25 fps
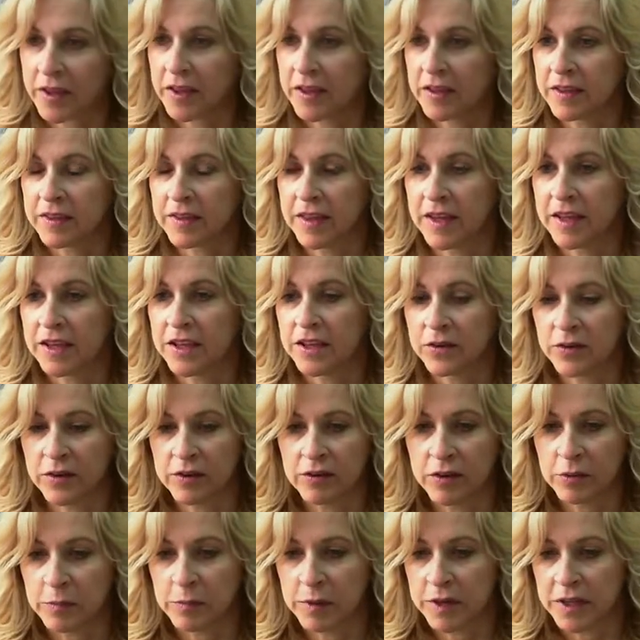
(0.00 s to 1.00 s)
Thank you,
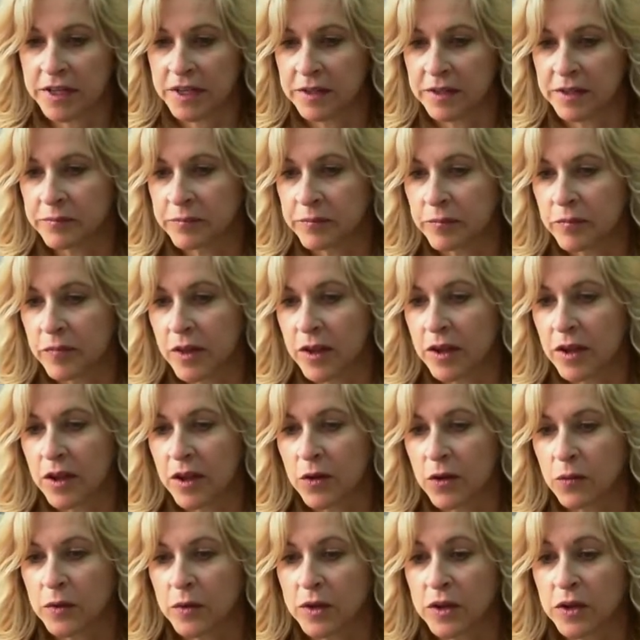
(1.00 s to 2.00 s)
everybody.
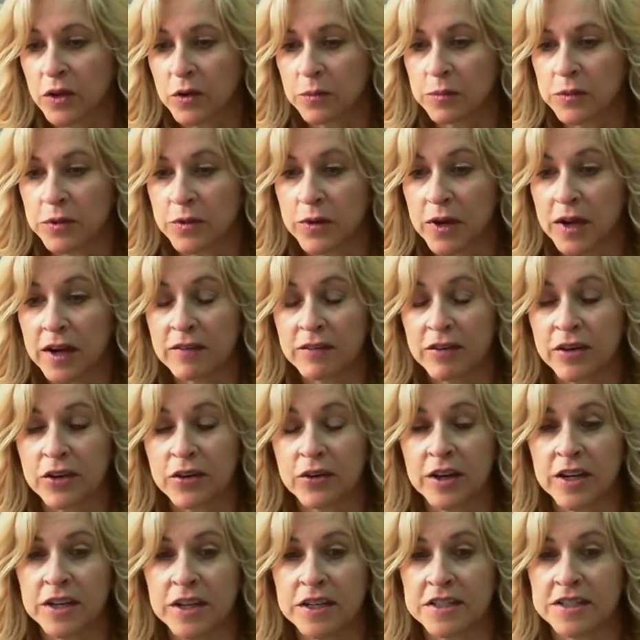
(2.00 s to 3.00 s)
We hope you have a
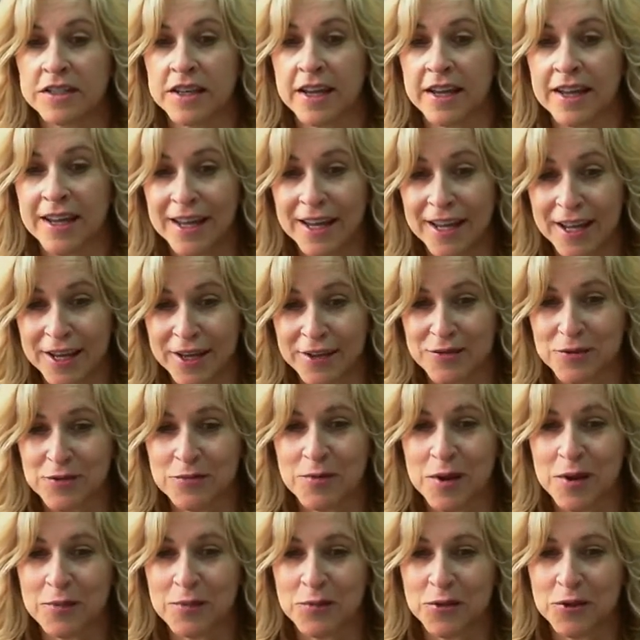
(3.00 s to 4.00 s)
great day and
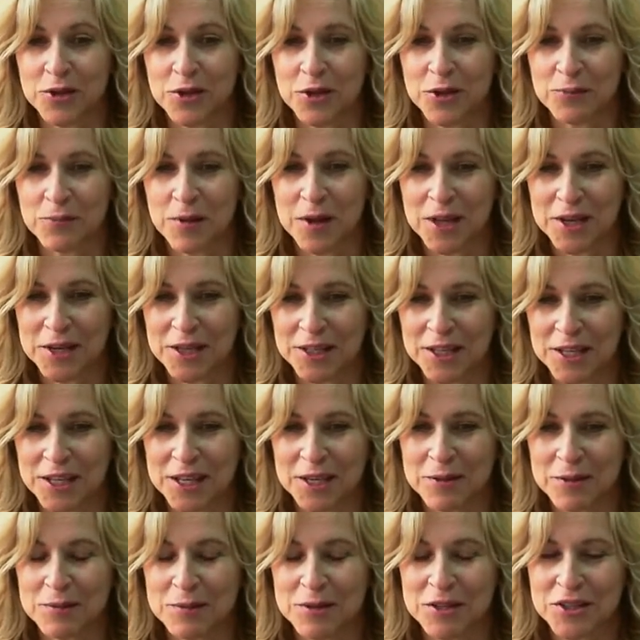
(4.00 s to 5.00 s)
remember you're made in the
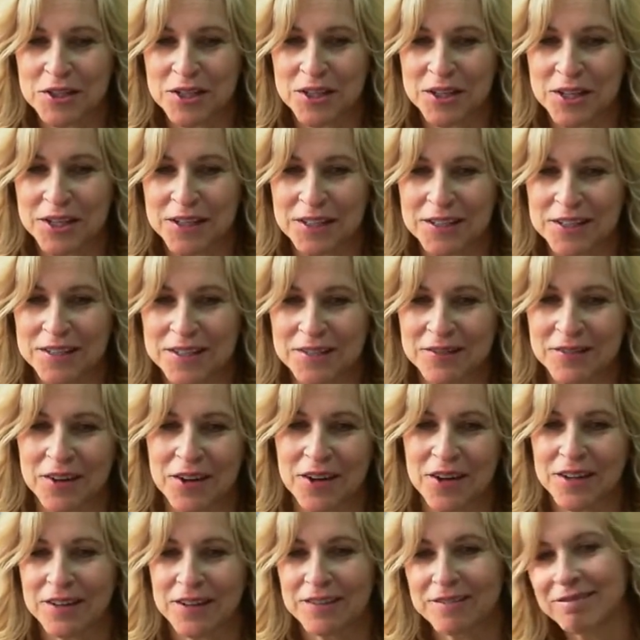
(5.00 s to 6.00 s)
image and likeness of
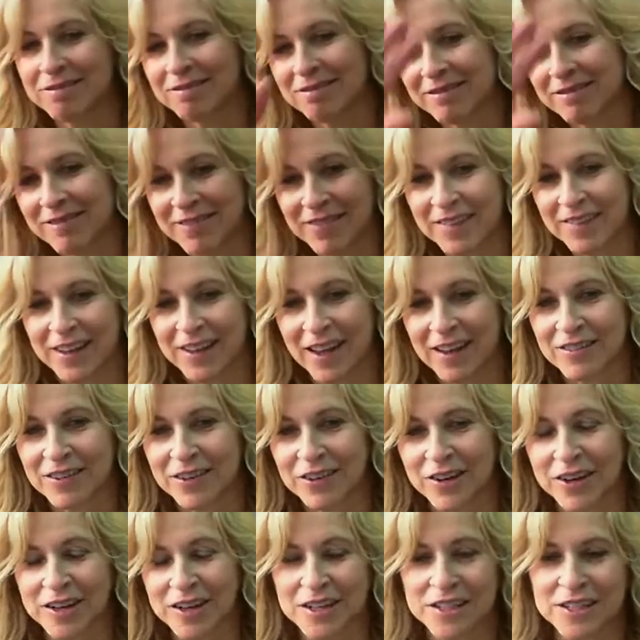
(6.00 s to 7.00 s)
God. Have a
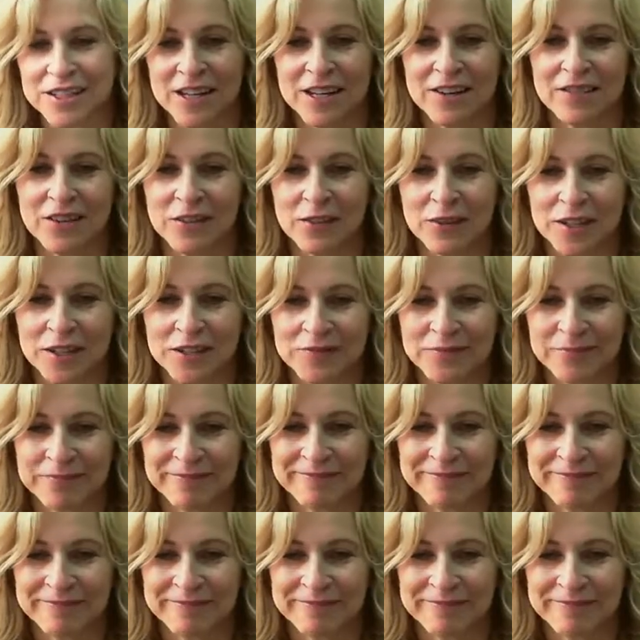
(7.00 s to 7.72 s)
great day, everyone.